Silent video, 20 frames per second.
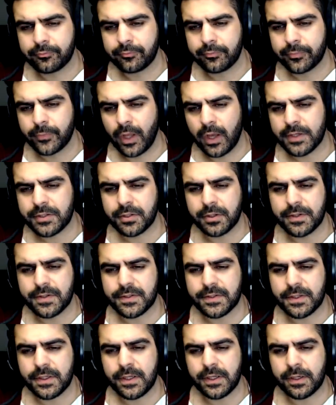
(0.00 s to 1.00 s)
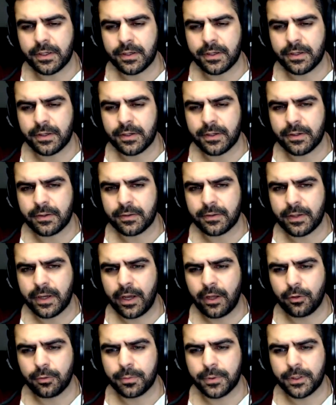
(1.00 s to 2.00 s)
I started seeing
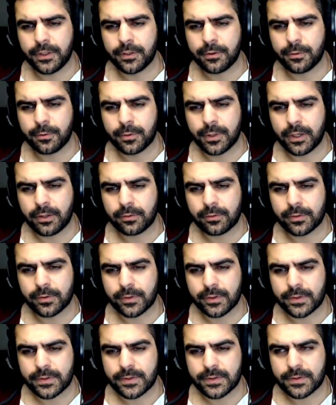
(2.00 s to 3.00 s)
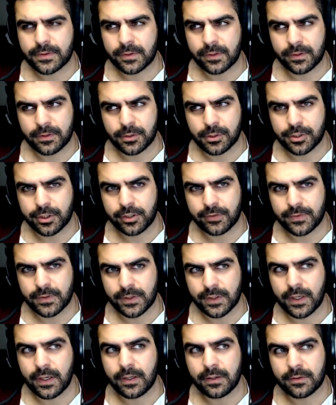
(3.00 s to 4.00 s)
jalapeno kettle cooks on shelves
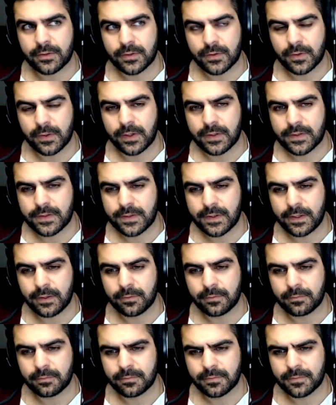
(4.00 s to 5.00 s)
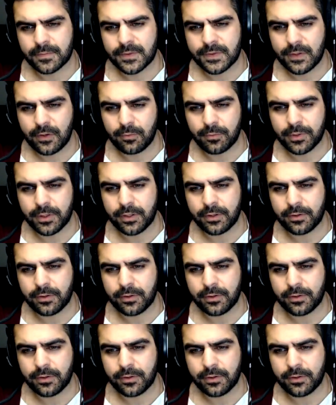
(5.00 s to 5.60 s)
again, so I guess that salmonella.